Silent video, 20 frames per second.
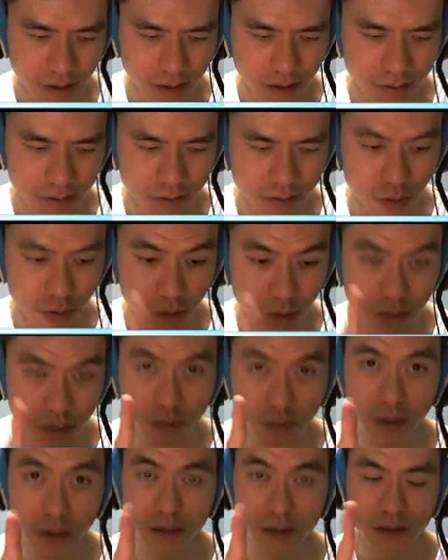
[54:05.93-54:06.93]
So this
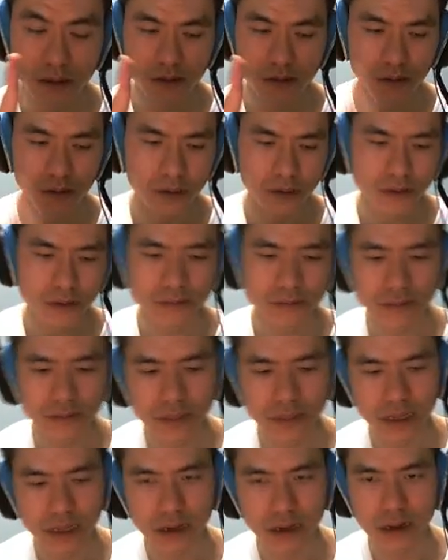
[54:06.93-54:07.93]
one, so
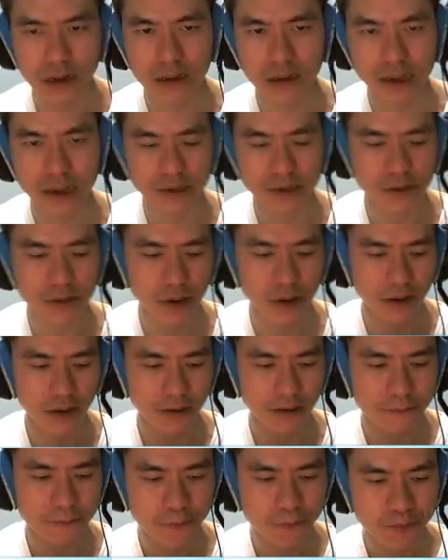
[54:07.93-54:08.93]
in case you don't have it,
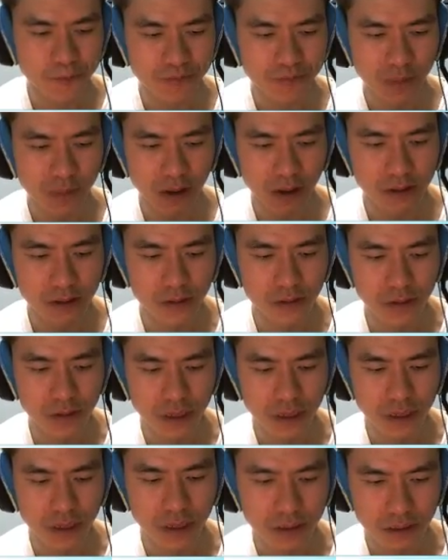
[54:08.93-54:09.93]
so
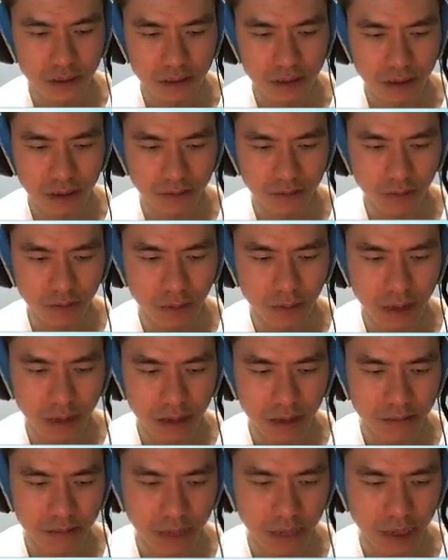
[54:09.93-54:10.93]
the skill for
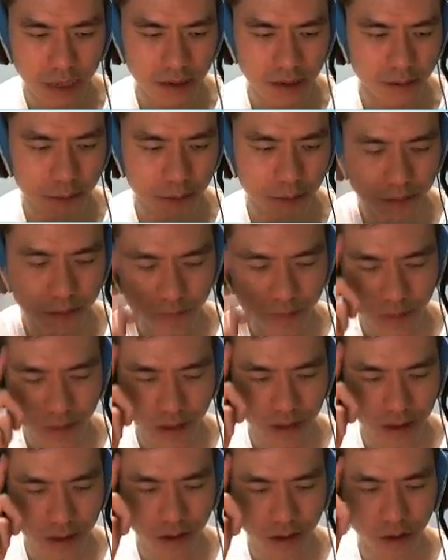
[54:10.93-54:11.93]
Maya,
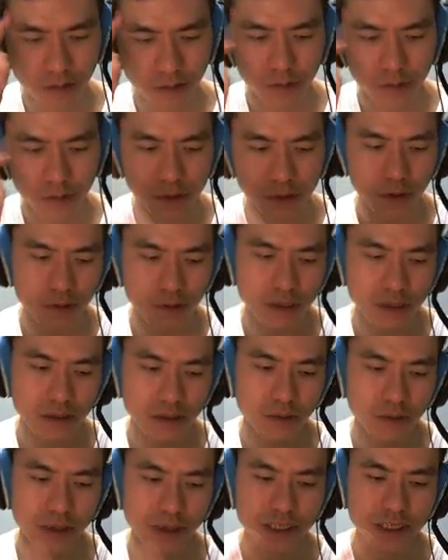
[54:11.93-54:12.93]
turn all runestones
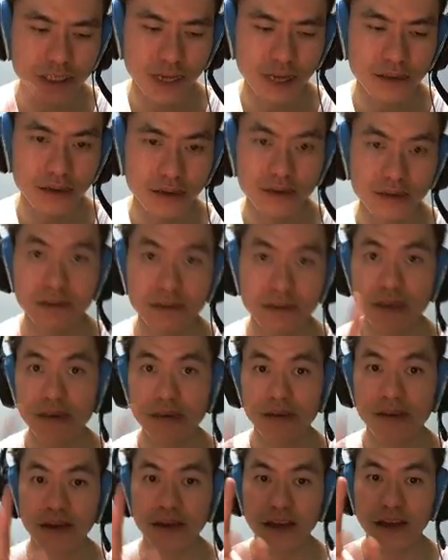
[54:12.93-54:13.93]
into enchanted. See,
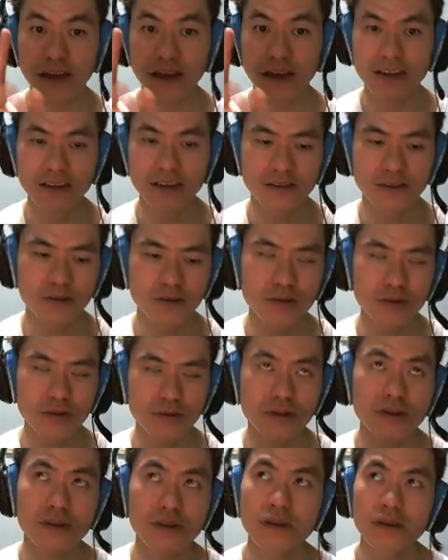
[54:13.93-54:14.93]
enchanted. So
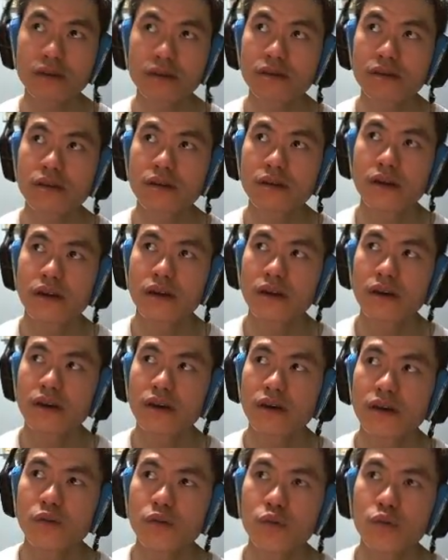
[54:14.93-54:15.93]
this
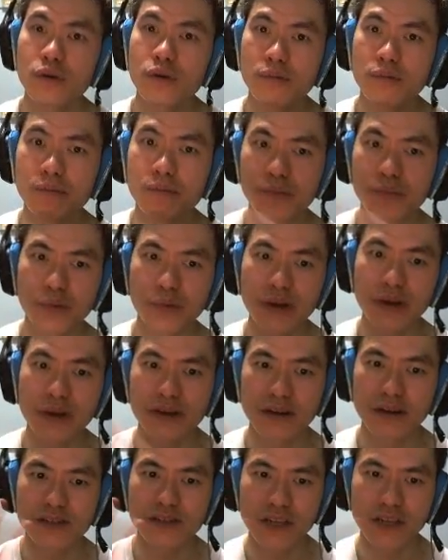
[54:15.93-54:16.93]
will break the
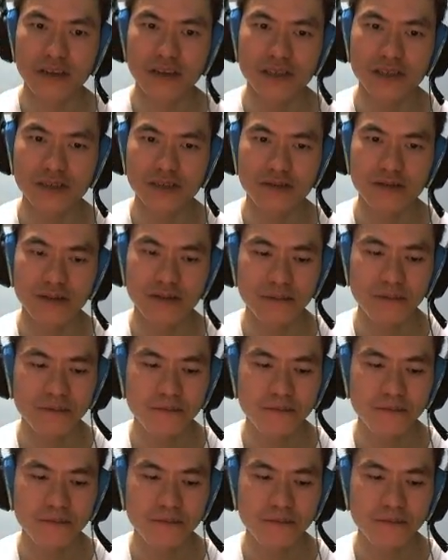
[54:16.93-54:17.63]
enchanted shields.